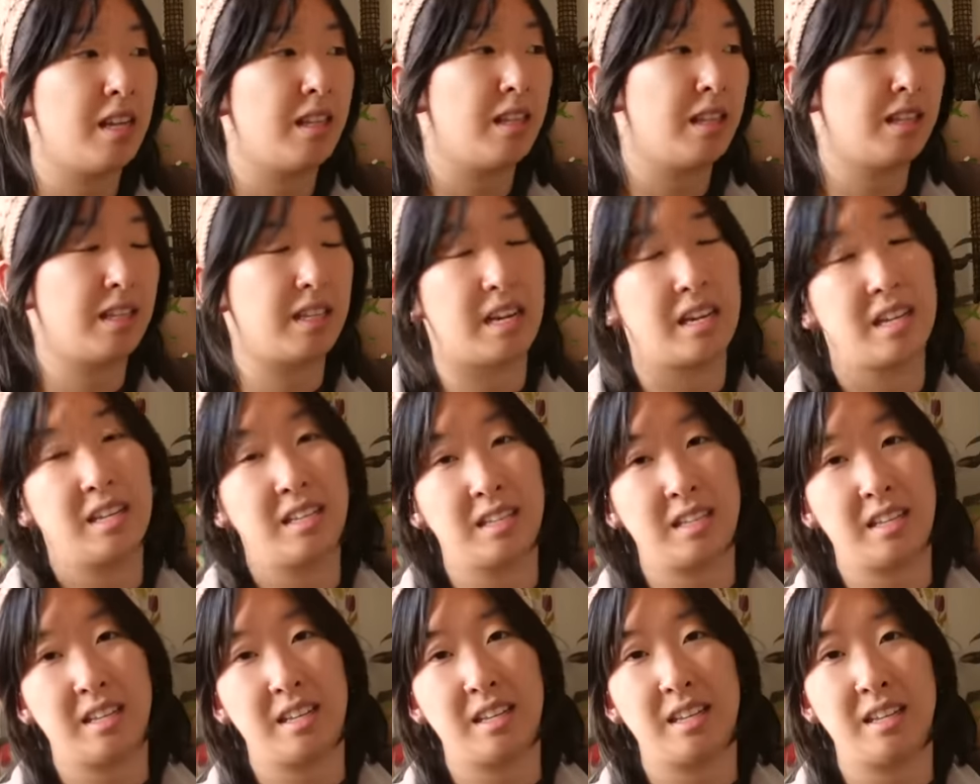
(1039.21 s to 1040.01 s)
the
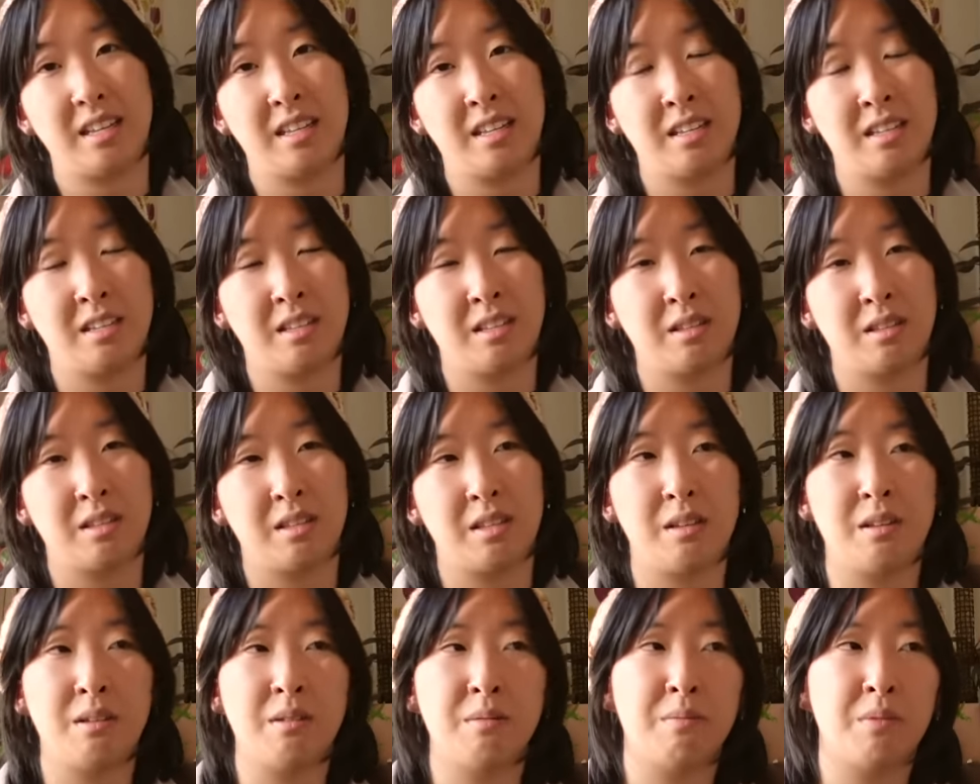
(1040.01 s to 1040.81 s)
desk is
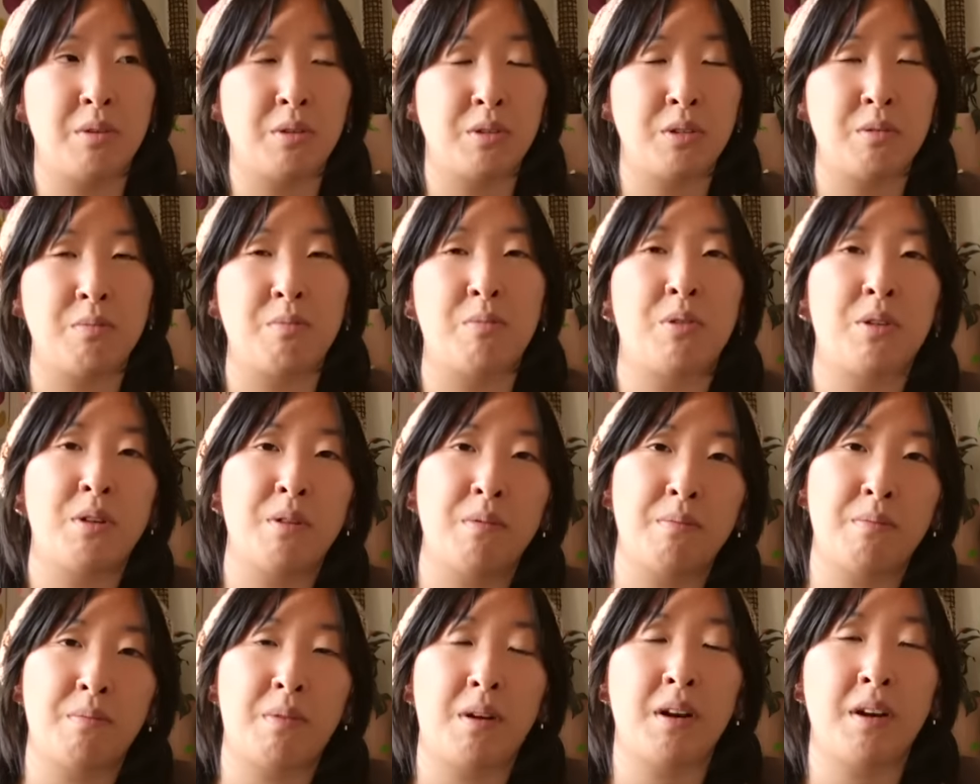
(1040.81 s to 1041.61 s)
the most
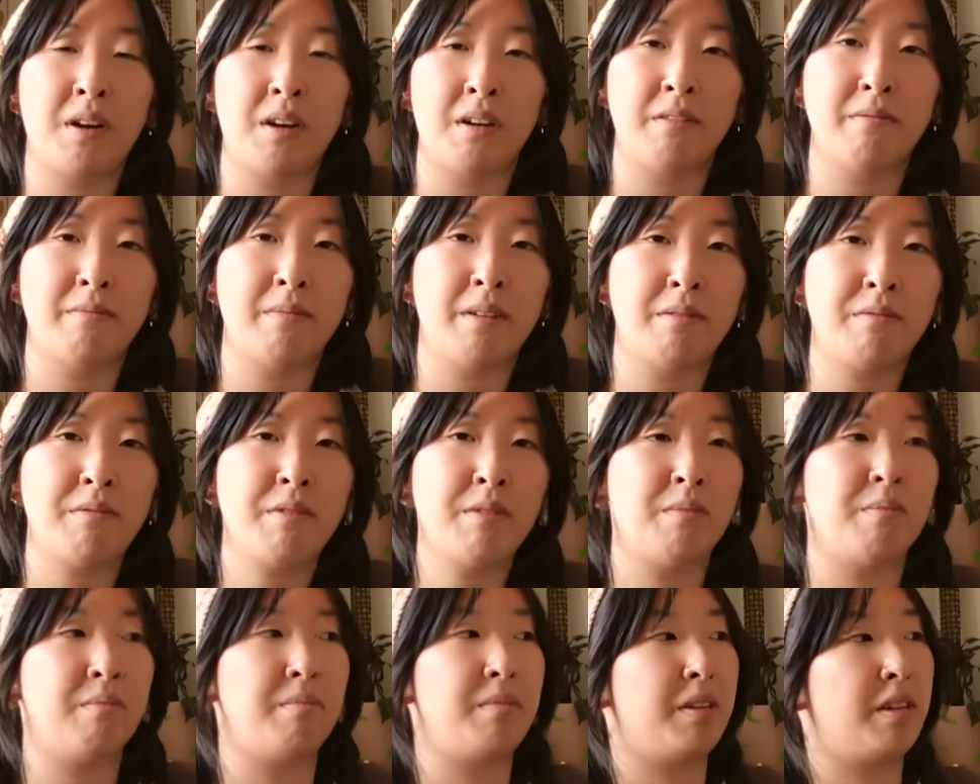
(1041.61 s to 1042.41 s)
important part of my
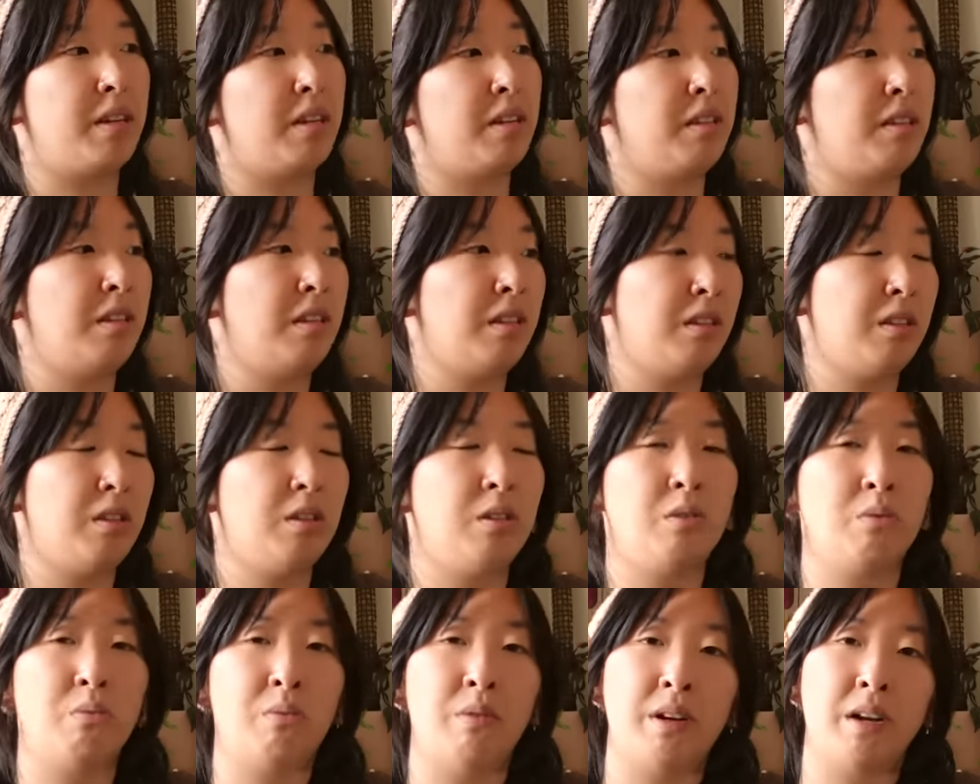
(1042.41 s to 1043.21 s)
room because this
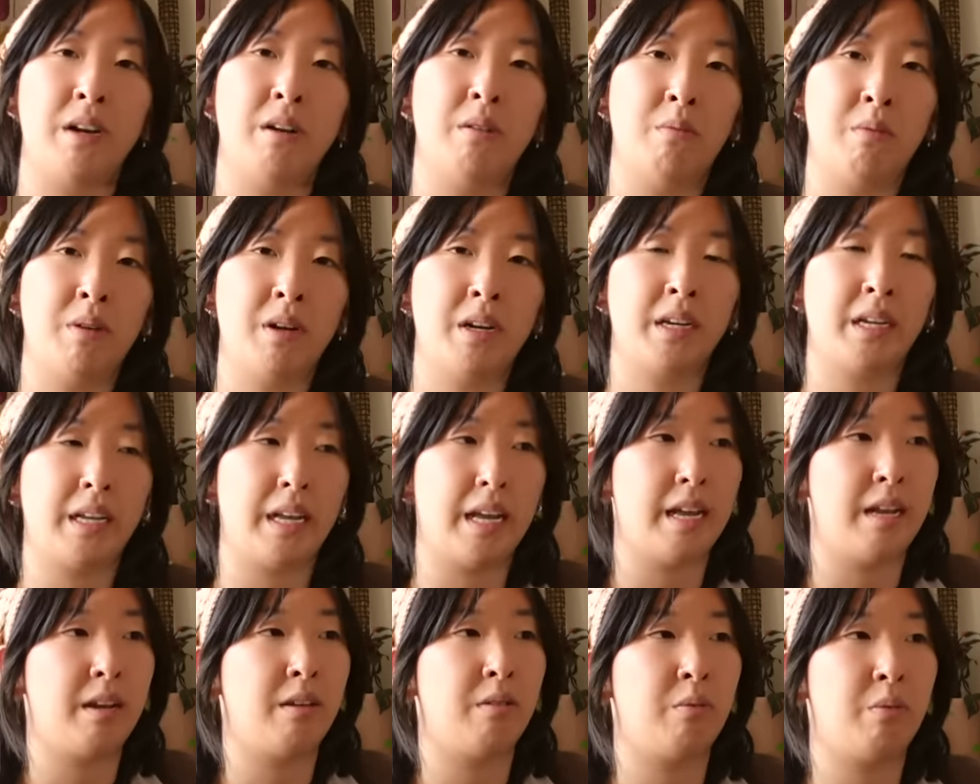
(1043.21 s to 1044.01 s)
is where I work
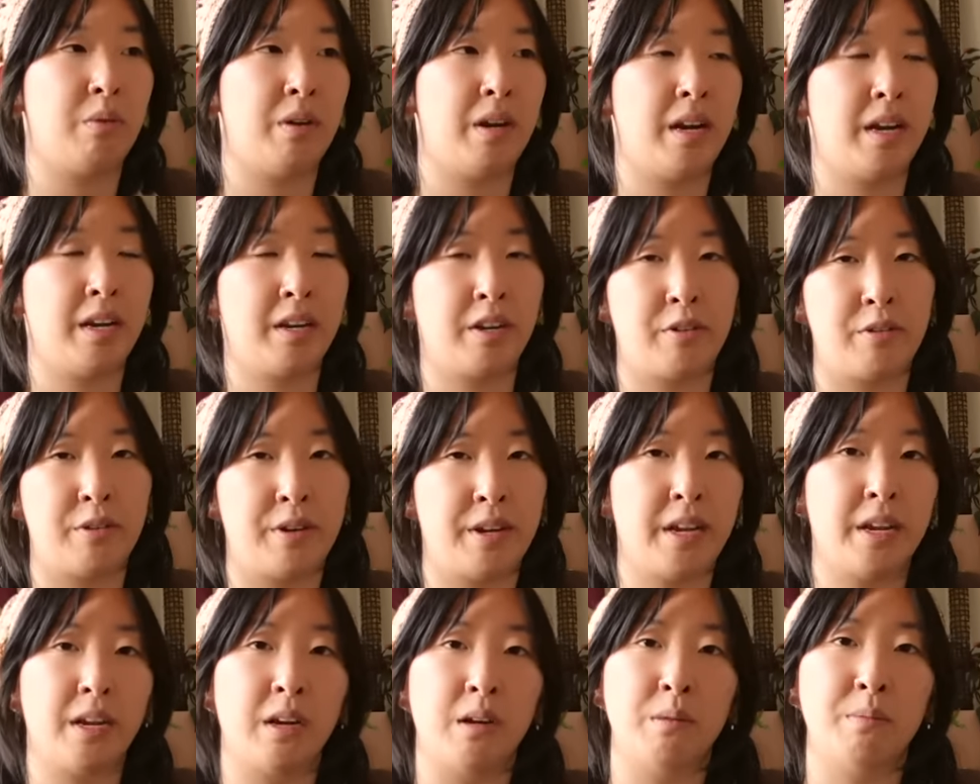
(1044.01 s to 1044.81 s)
and where I
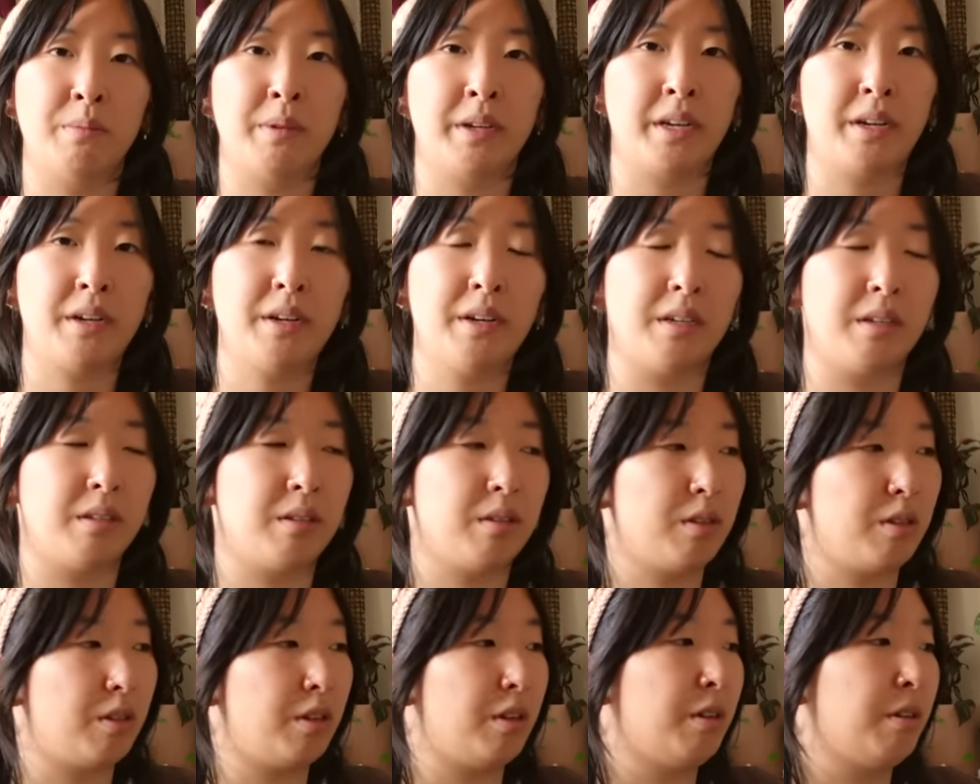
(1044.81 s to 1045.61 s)
create all my art
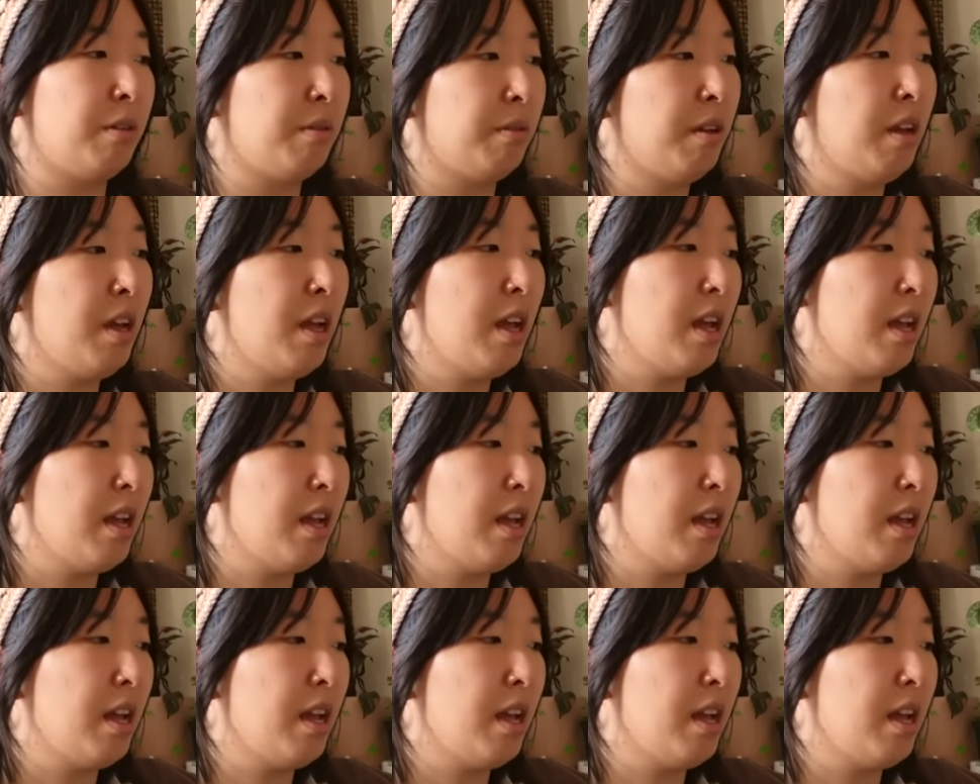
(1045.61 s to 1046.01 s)
so